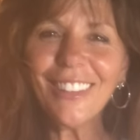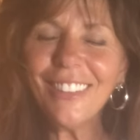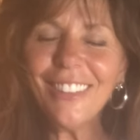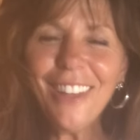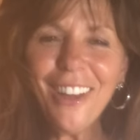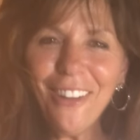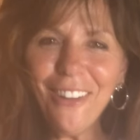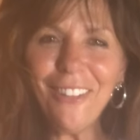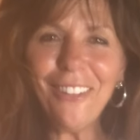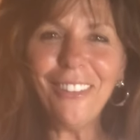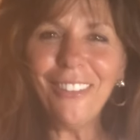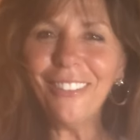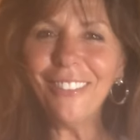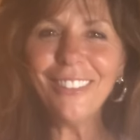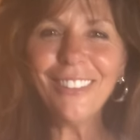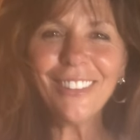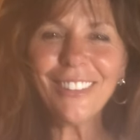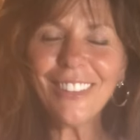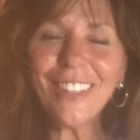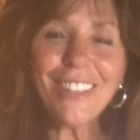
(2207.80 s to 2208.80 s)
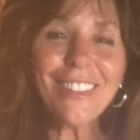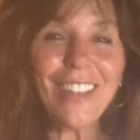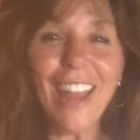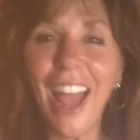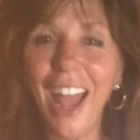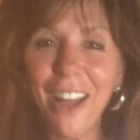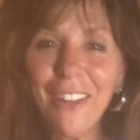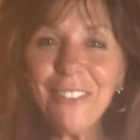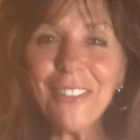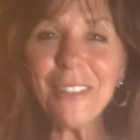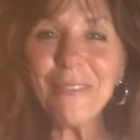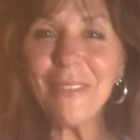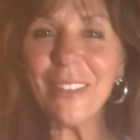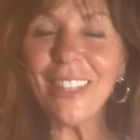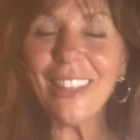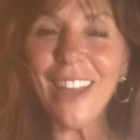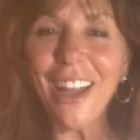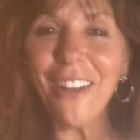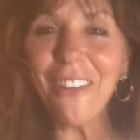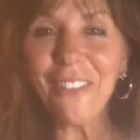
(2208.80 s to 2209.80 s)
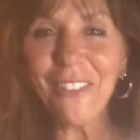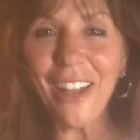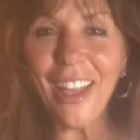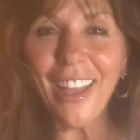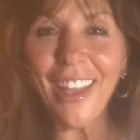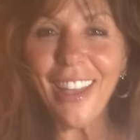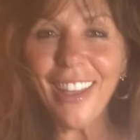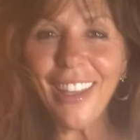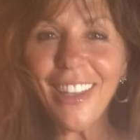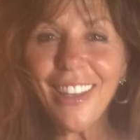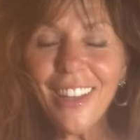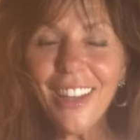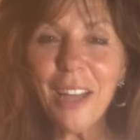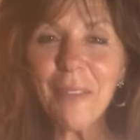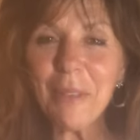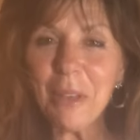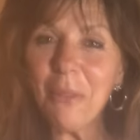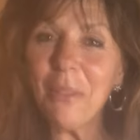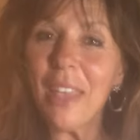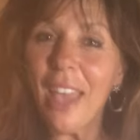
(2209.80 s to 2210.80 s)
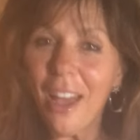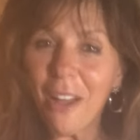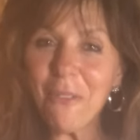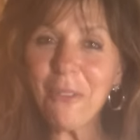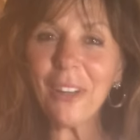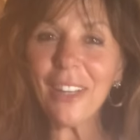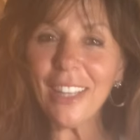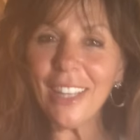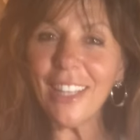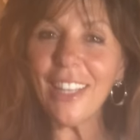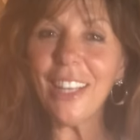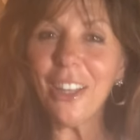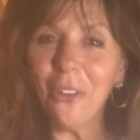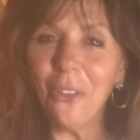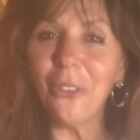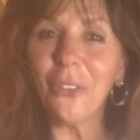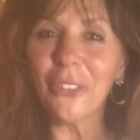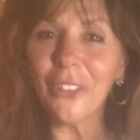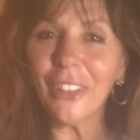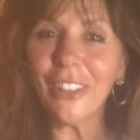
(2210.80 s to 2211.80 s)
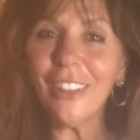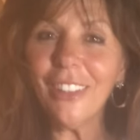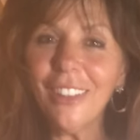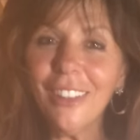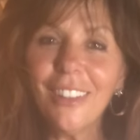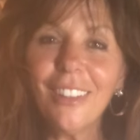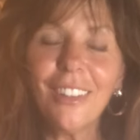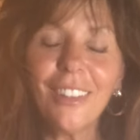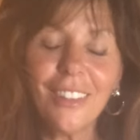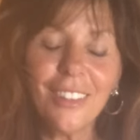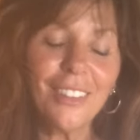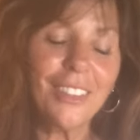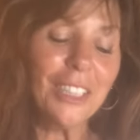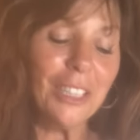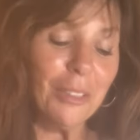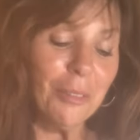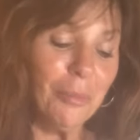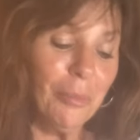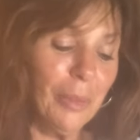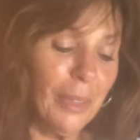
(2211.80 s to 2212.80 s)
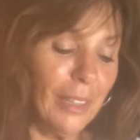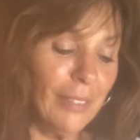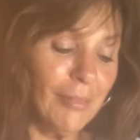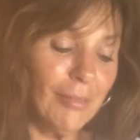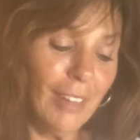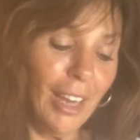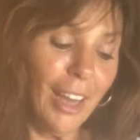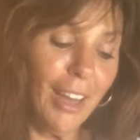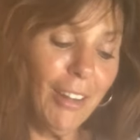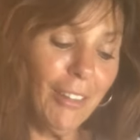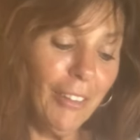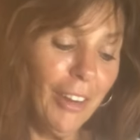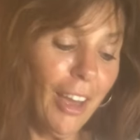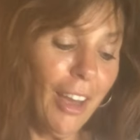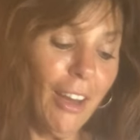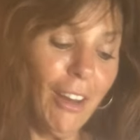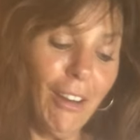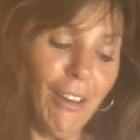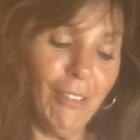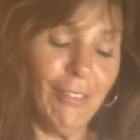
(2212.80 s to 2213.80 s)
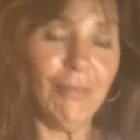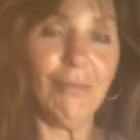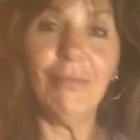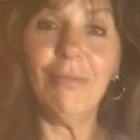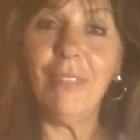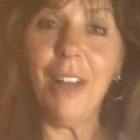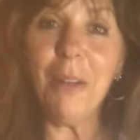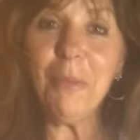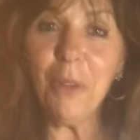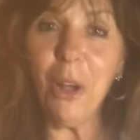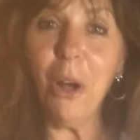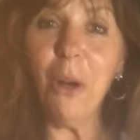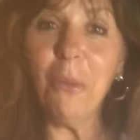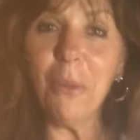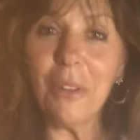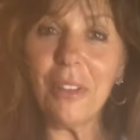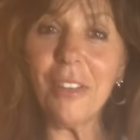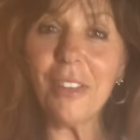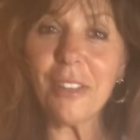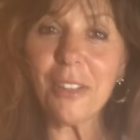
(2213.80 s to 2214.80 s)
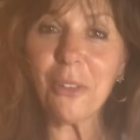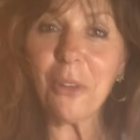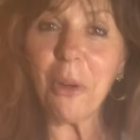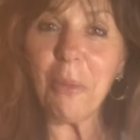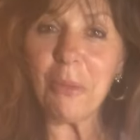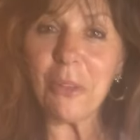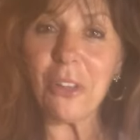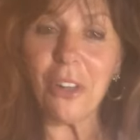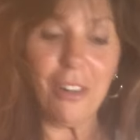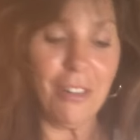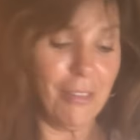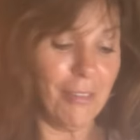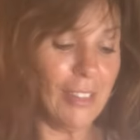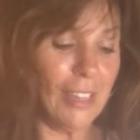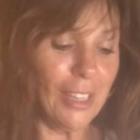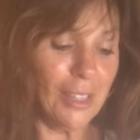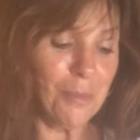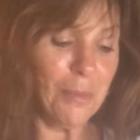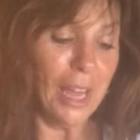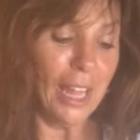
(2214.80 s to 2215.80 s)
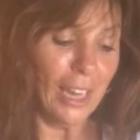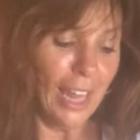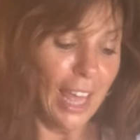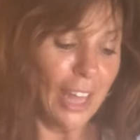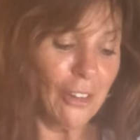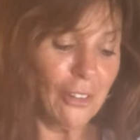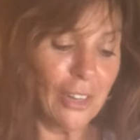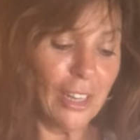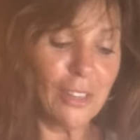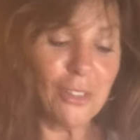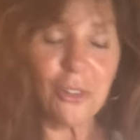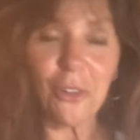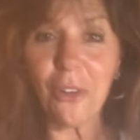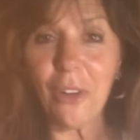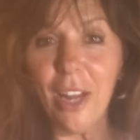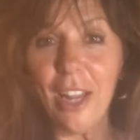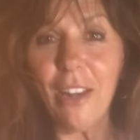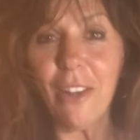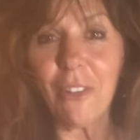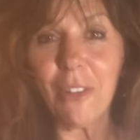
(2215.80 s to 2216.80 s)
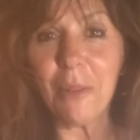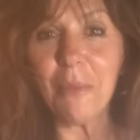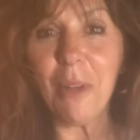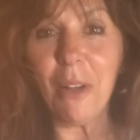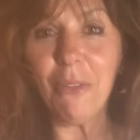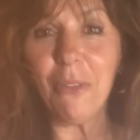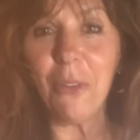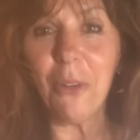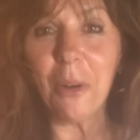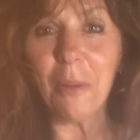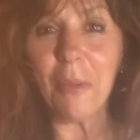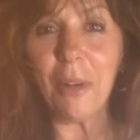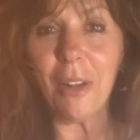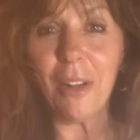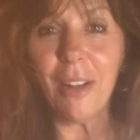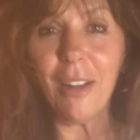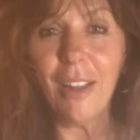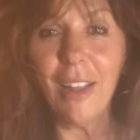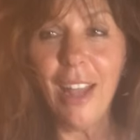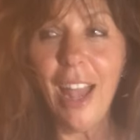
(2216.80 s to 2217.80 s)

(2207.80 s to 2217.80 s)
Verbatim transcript: No, it doesn't have to be that way. I mean, yeah, we're getting older, but I don't know. I'm going with this scripture. It says, my latter days are greater than my former.